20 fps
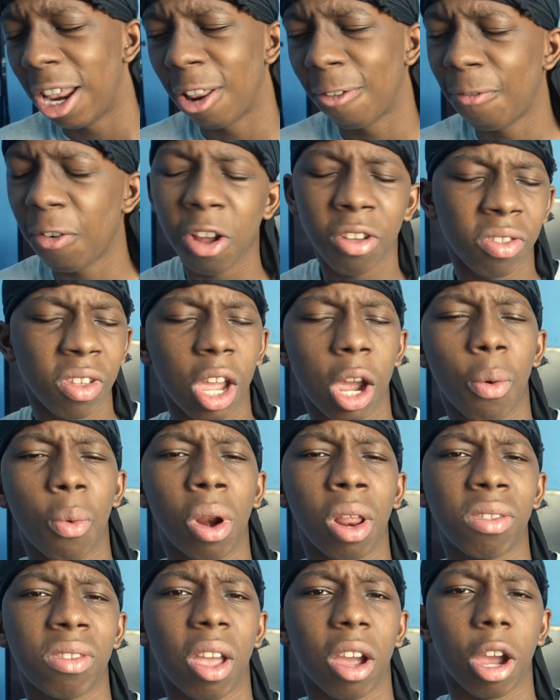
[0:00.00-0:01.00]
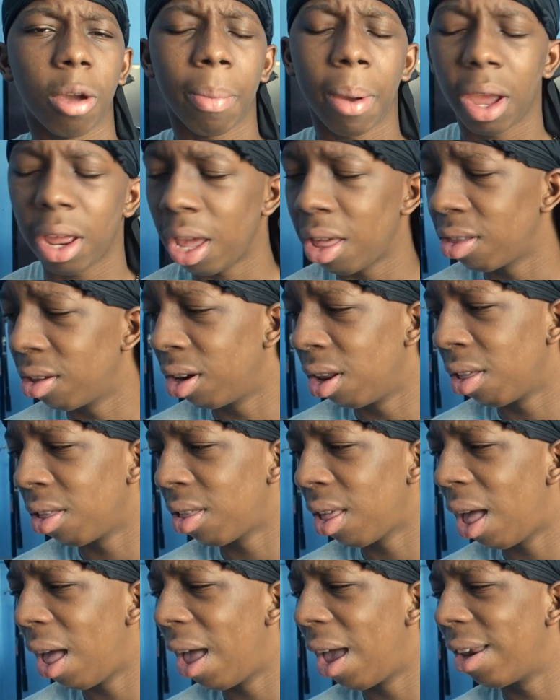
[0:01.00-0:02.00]
Now, the first thing I want to talk about is the
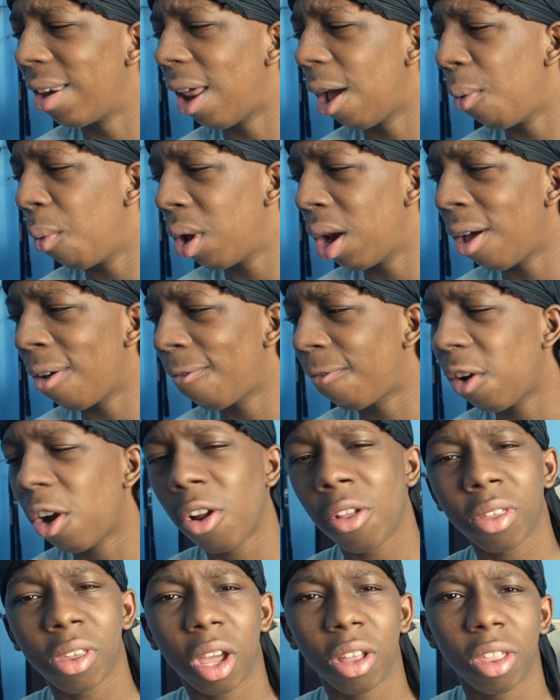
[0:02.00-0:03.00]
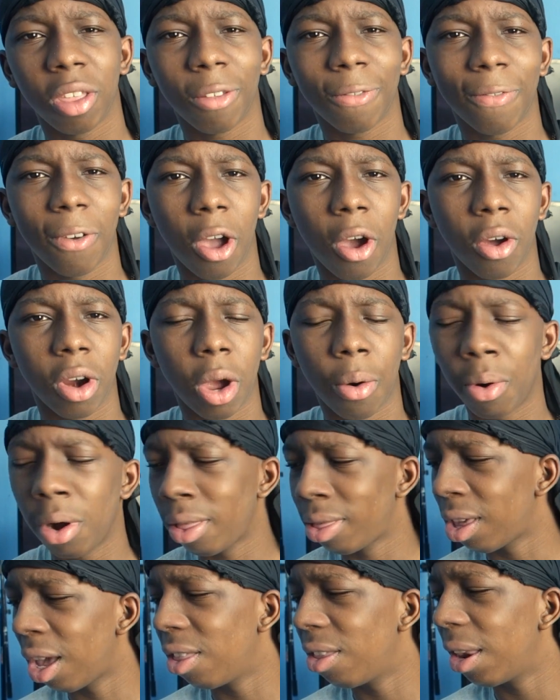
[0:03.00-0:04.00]
design. Now, when I first saw this phone, I
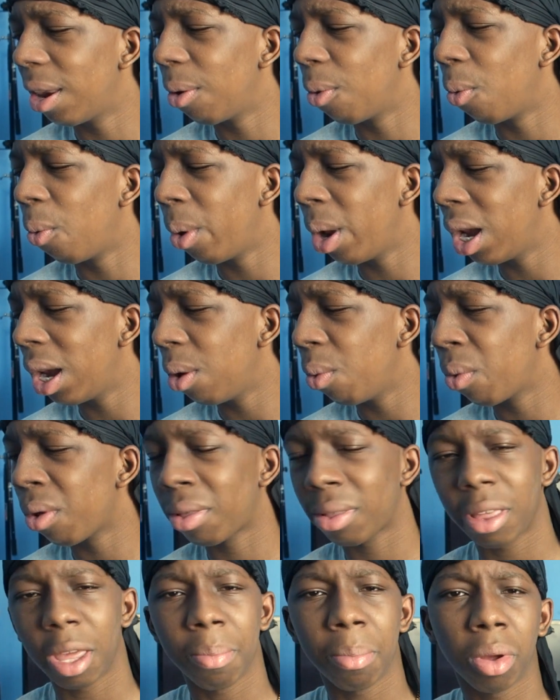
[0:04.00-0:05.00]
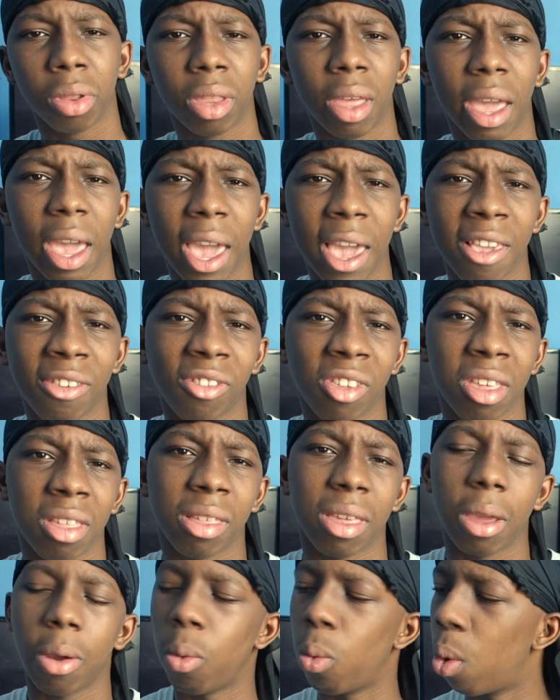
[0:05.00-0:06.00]
want to say that it really resembled the
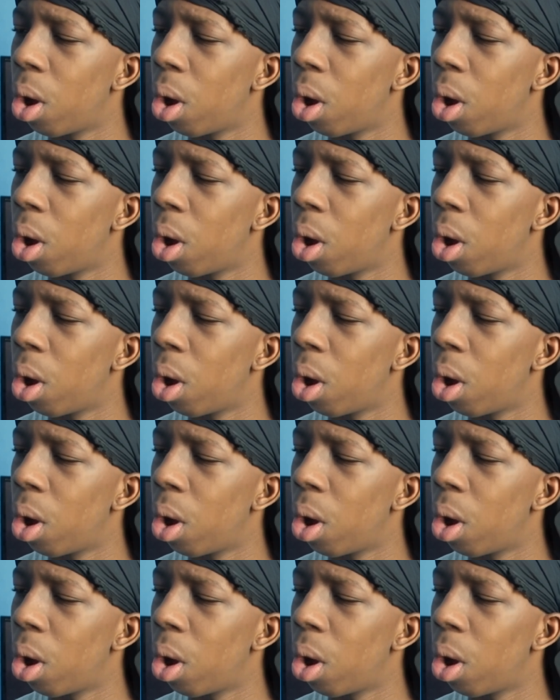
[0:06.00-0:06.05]
HTC